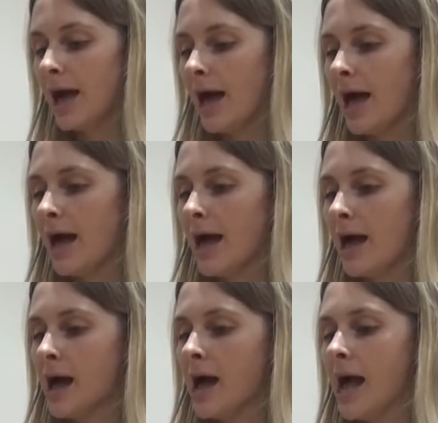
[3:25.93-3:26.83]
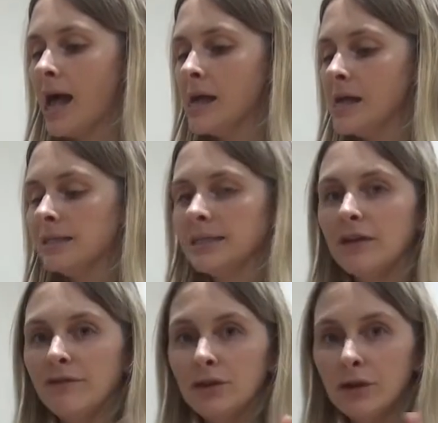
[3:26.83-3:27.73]
And
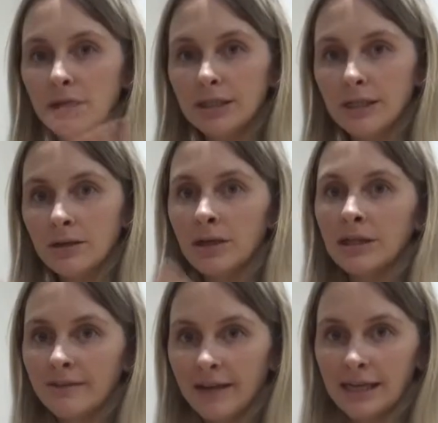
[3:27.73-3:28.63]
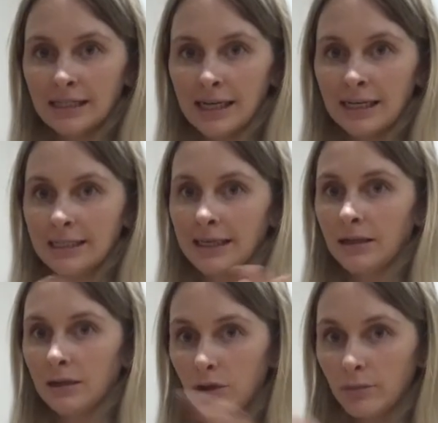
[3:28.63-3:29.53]
if you notice that your cauliflower is starting to get
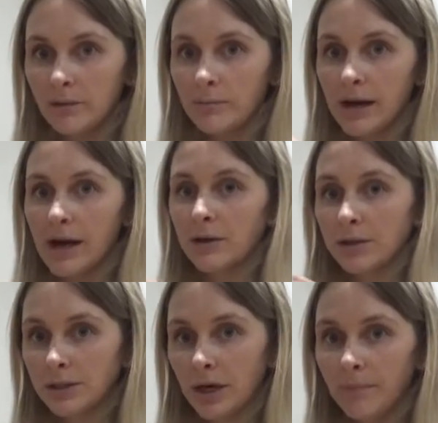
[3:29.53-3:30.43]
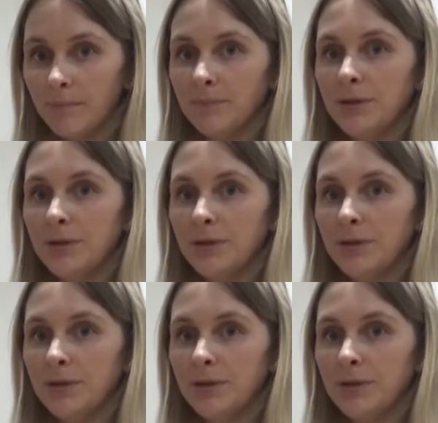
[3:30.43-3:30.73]
a little bit brown on top,